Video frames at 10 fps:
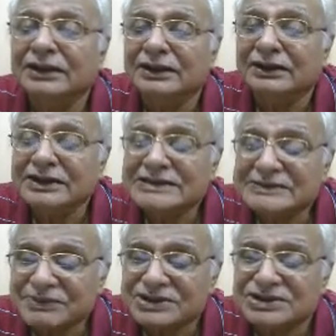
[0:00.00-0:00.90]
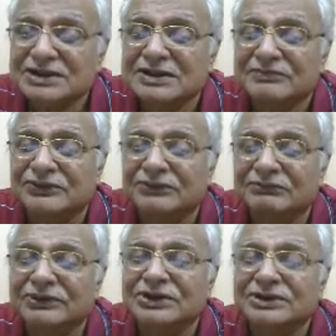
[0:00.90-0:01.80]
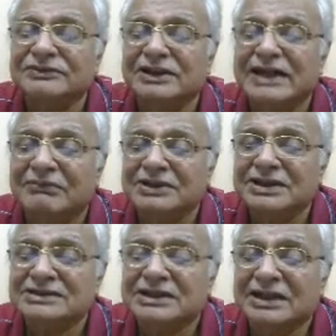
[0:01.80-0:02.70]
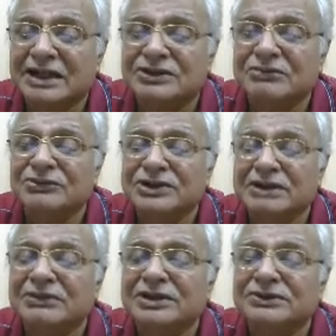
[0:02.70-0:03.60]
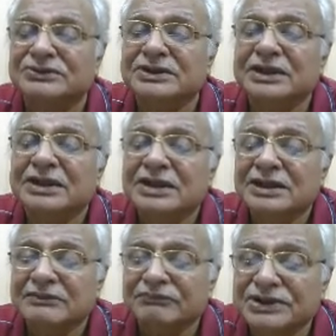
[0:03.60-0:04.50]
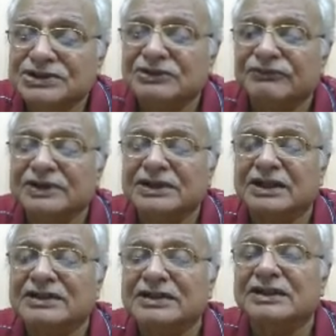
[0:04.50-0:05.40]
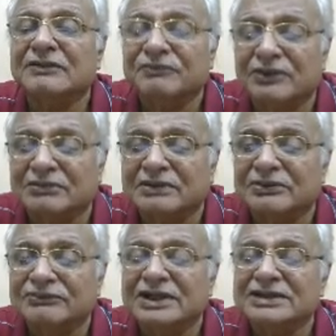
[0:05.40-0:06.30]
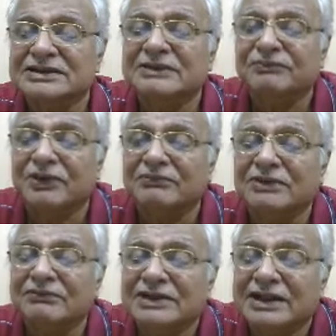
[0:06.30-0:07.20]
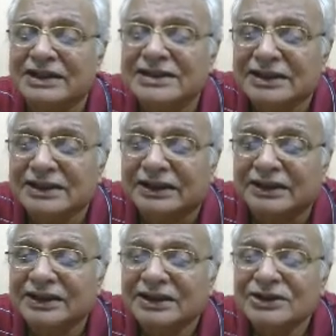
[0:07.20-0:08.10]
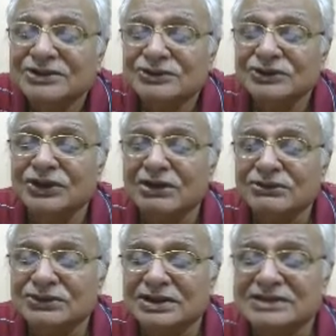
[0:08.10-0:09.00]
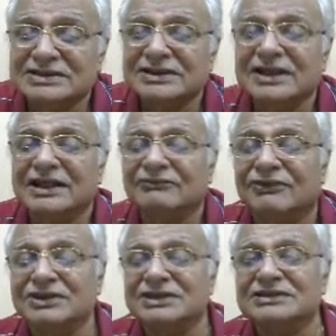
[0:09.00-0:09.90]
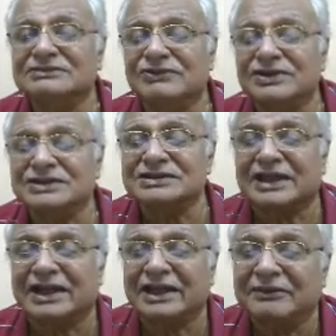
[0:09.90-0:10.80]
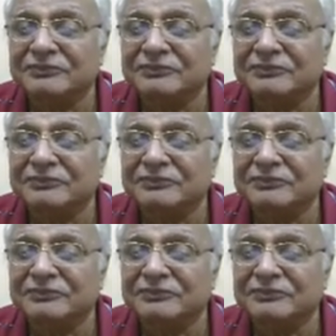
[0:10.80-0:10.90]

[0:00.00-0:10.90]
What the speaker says: inspection report, because if the damages are attributable to the breach of any container problem, if there is any problem with the container, so you have to consider what is claim,